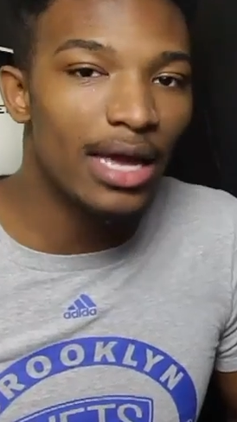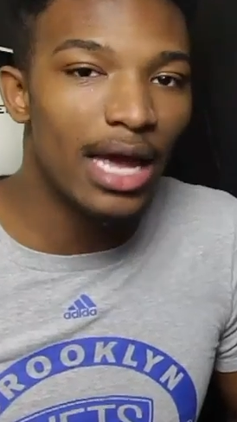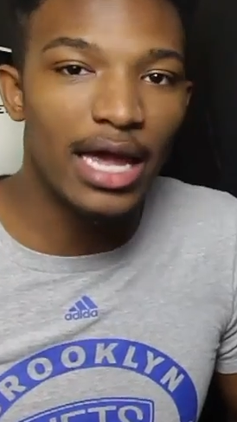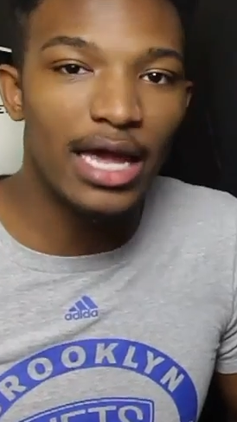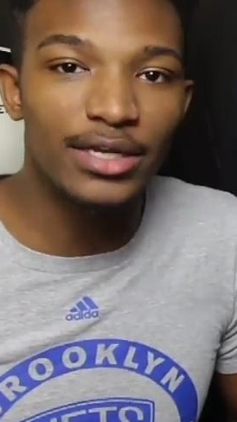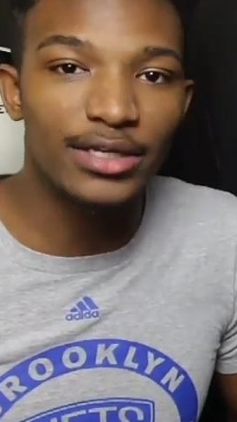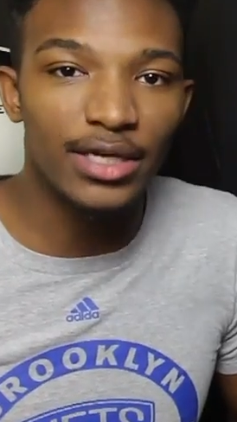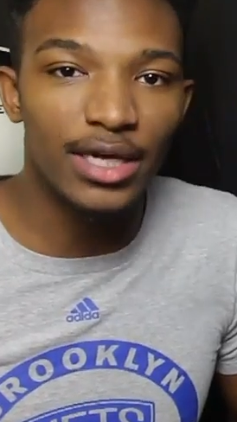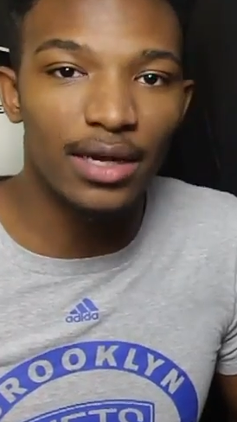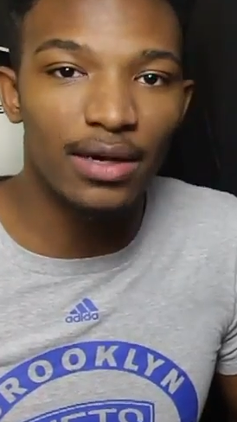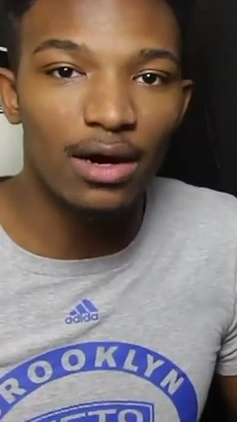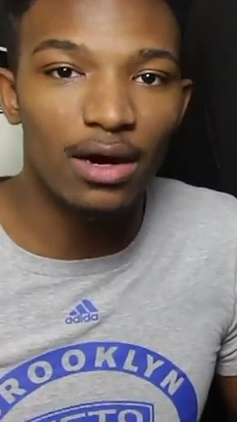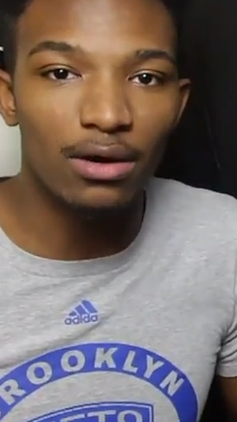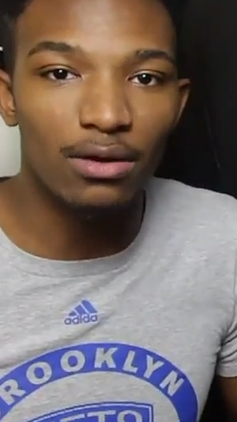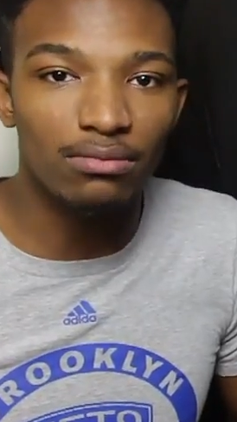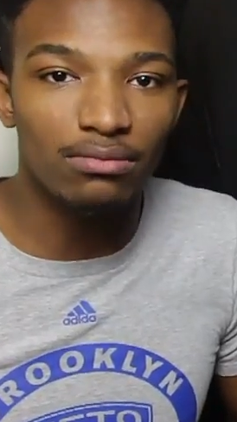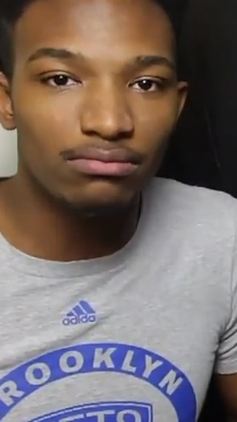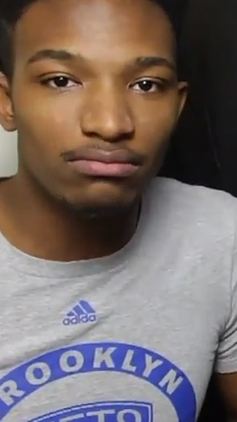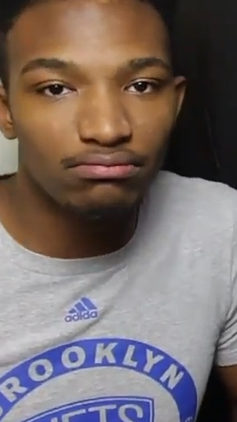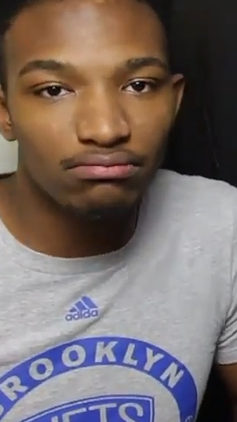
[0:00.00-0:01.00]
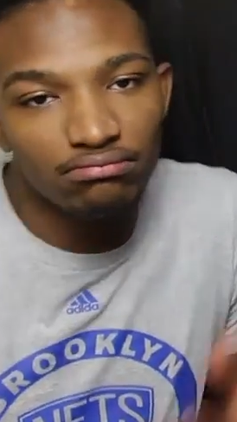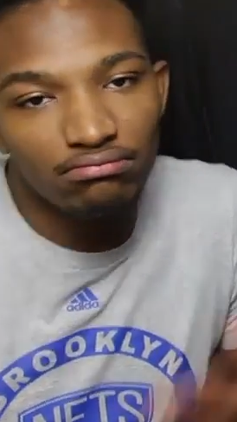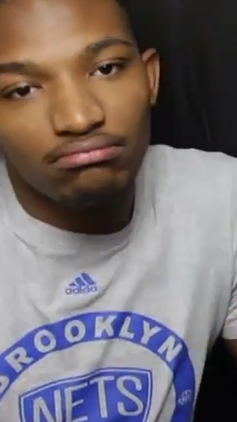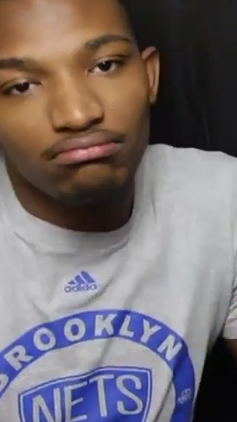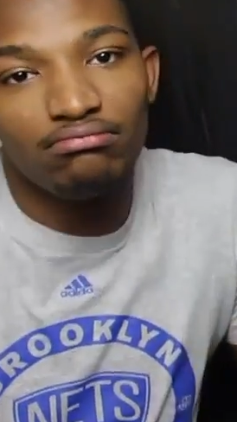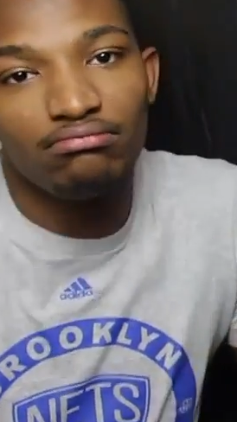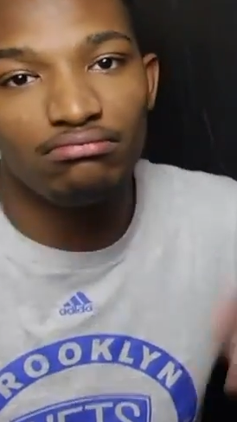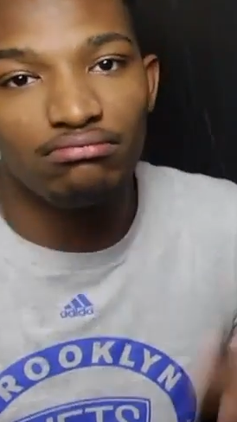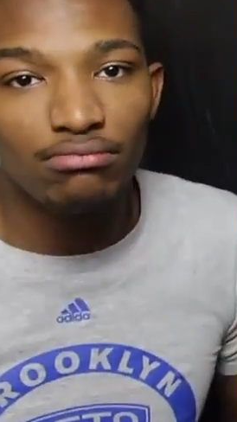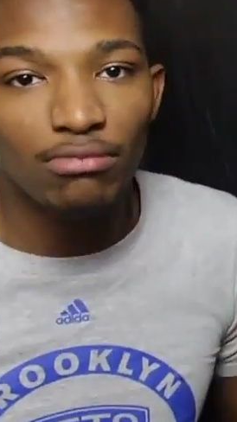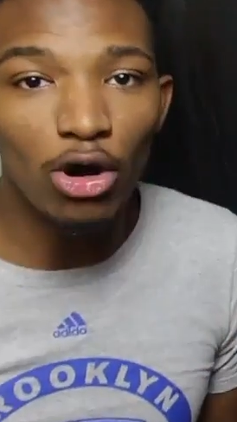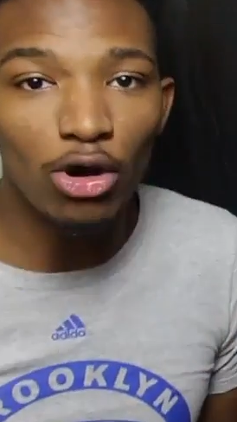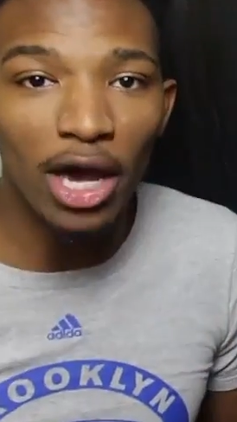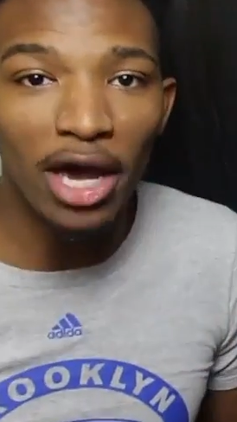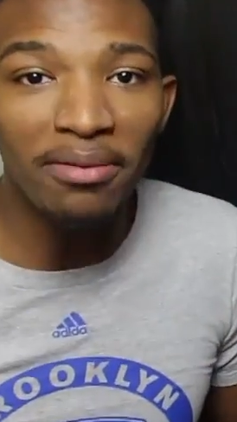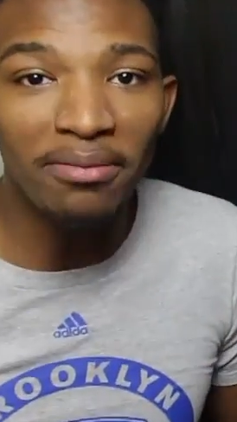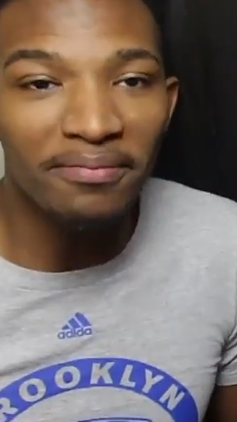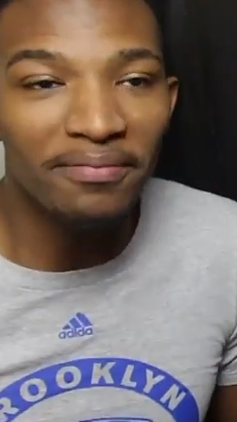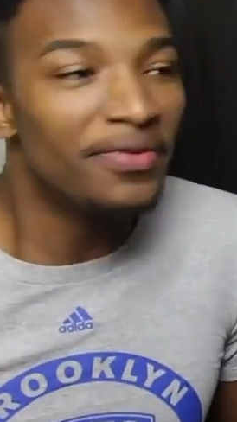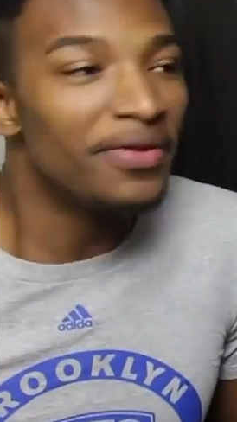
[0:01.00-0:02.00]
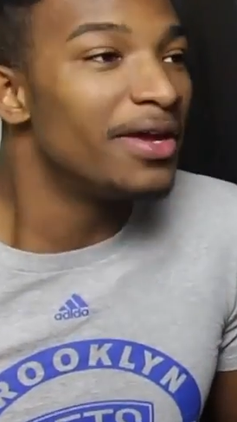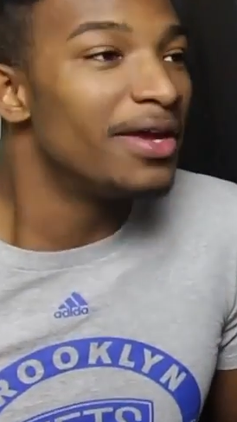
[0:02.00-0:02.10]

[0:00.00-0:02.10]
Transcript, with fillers: And he said, oh, okay.